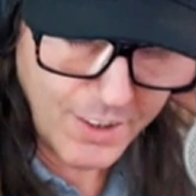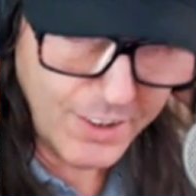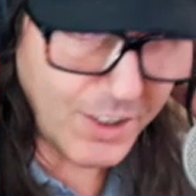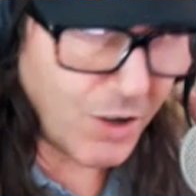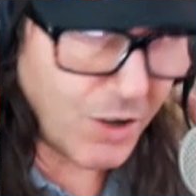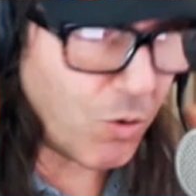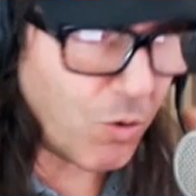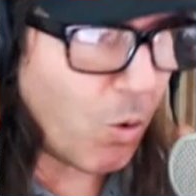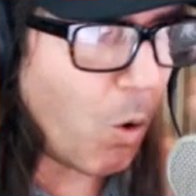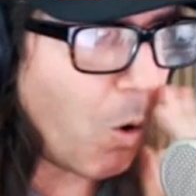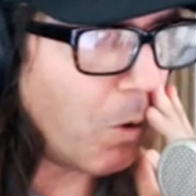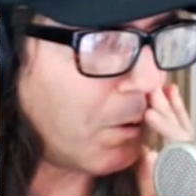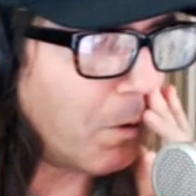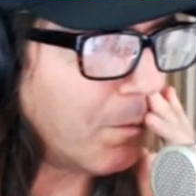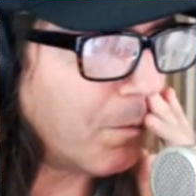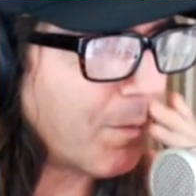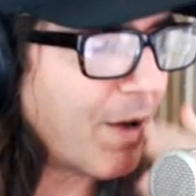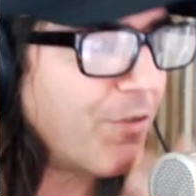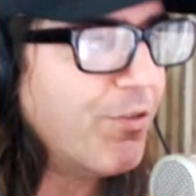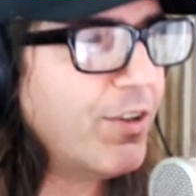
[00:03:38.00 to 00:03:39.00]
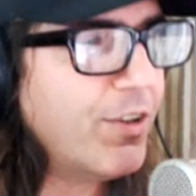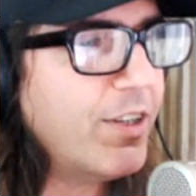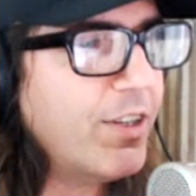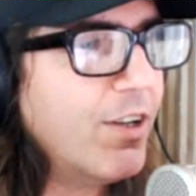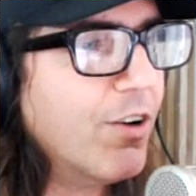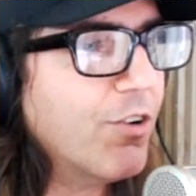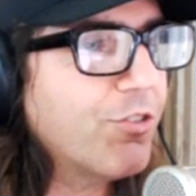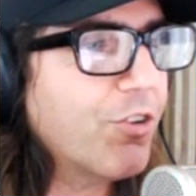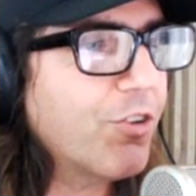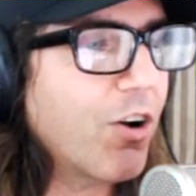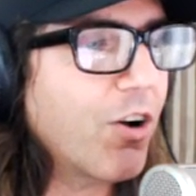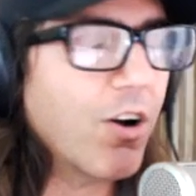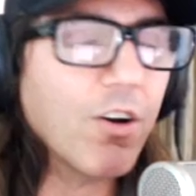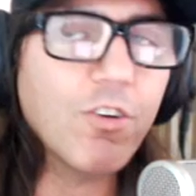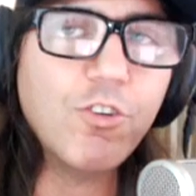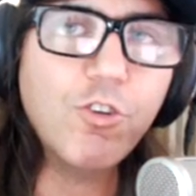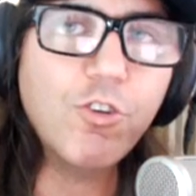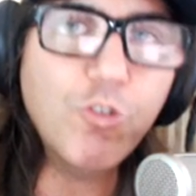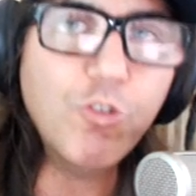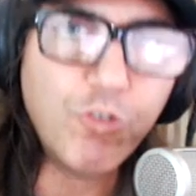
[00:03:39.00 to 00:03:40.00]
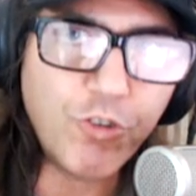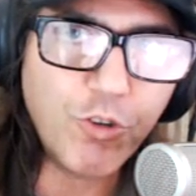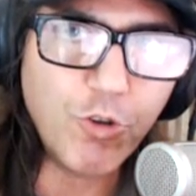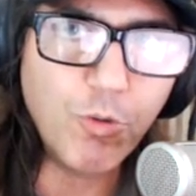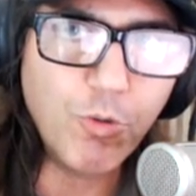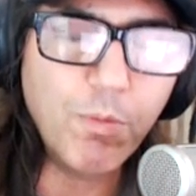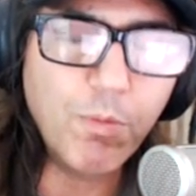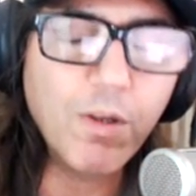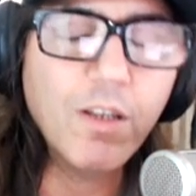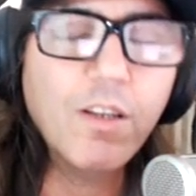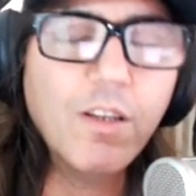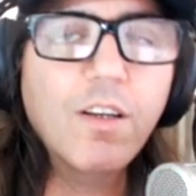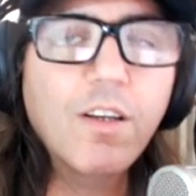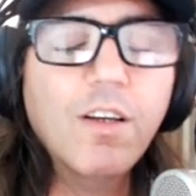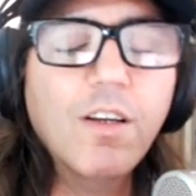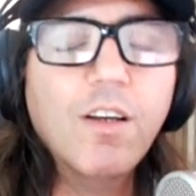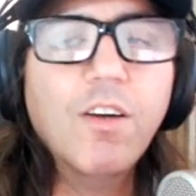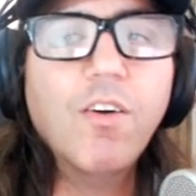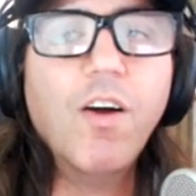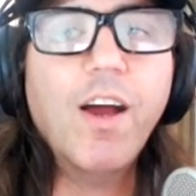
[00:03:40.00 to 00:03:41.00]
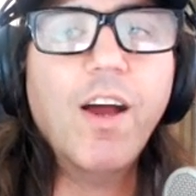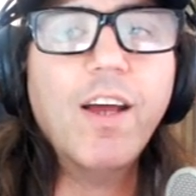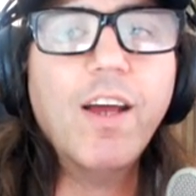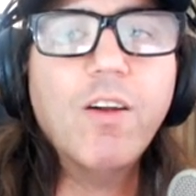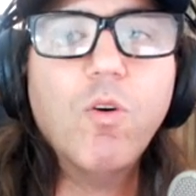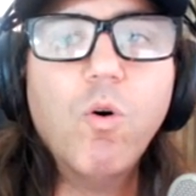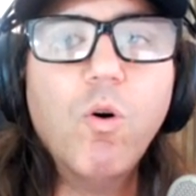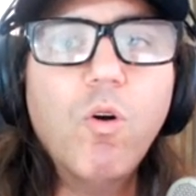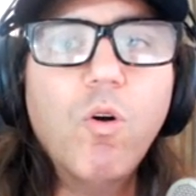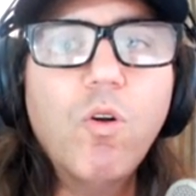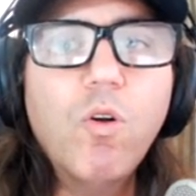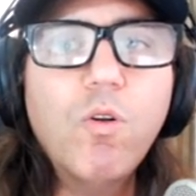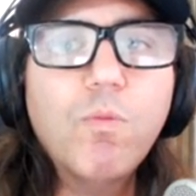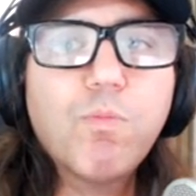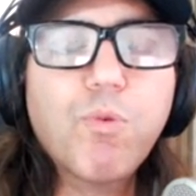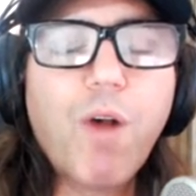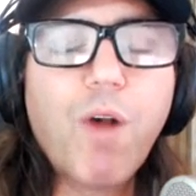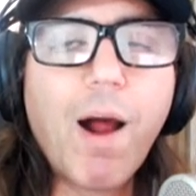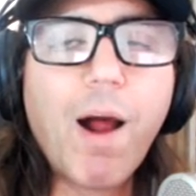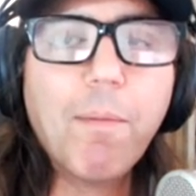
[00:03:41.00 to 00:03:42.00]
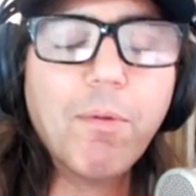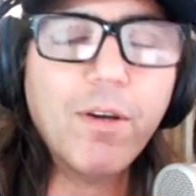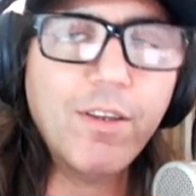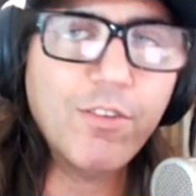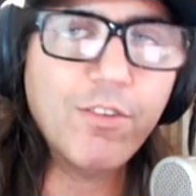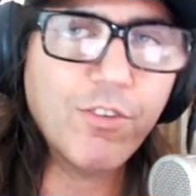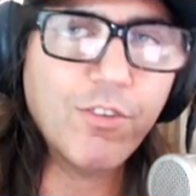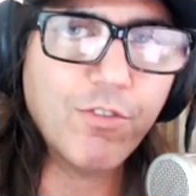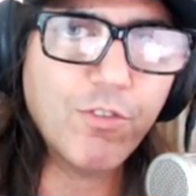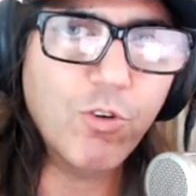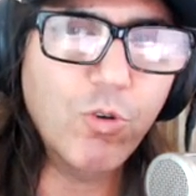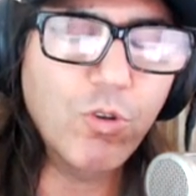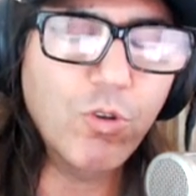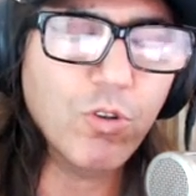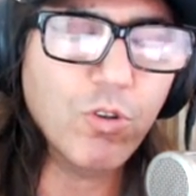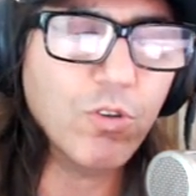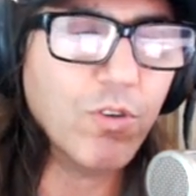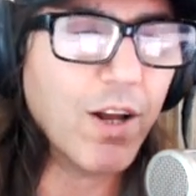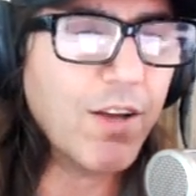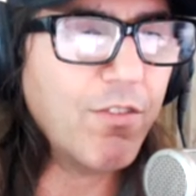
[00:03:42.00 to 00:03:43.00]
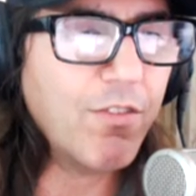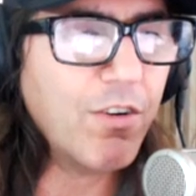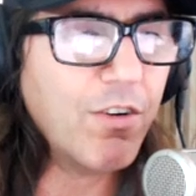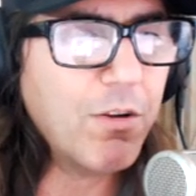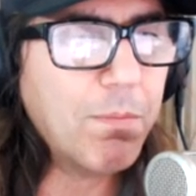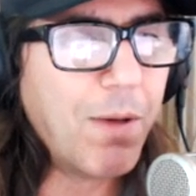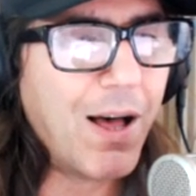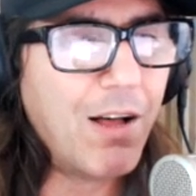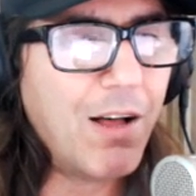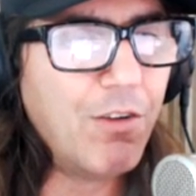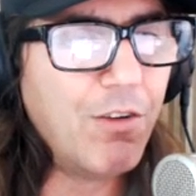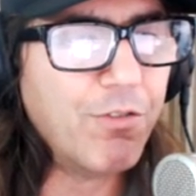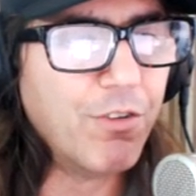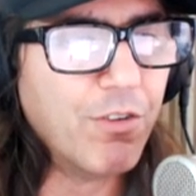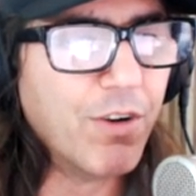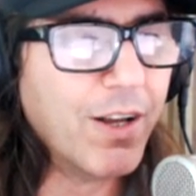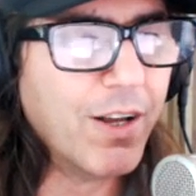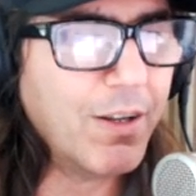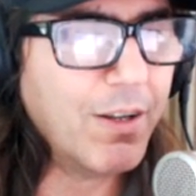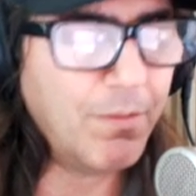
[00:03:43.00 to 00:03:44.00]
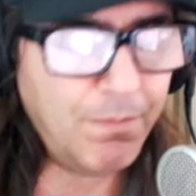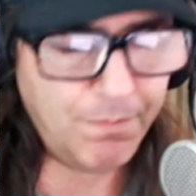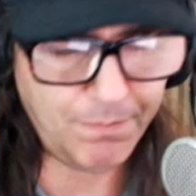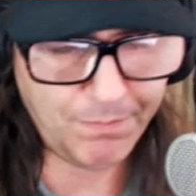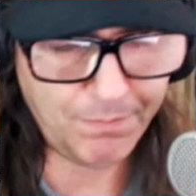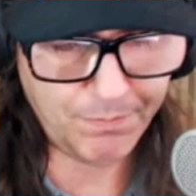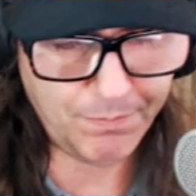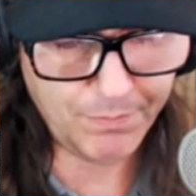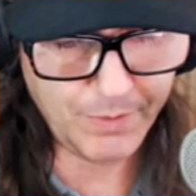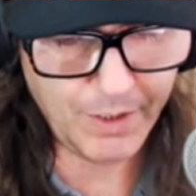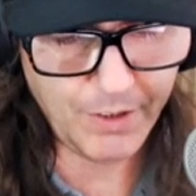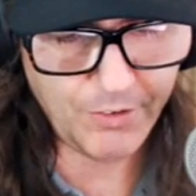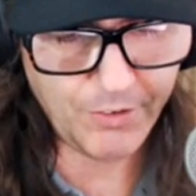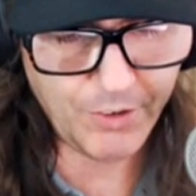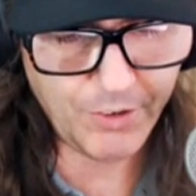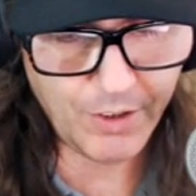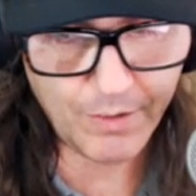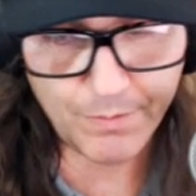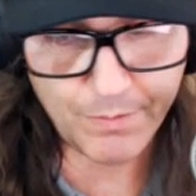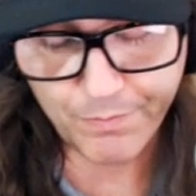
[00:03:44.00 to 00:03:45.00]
you know, all my videos are YouTube, right? All properties of Google, right? Very powerful, right? Is it